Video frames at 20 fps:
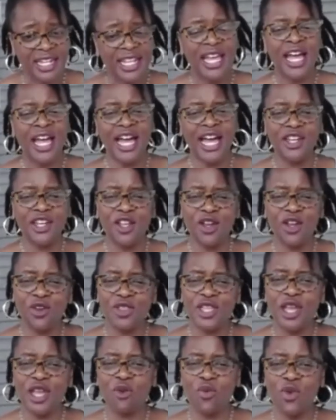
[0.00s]
I know
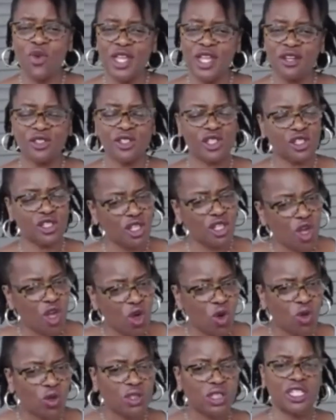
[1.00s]
that we are slowly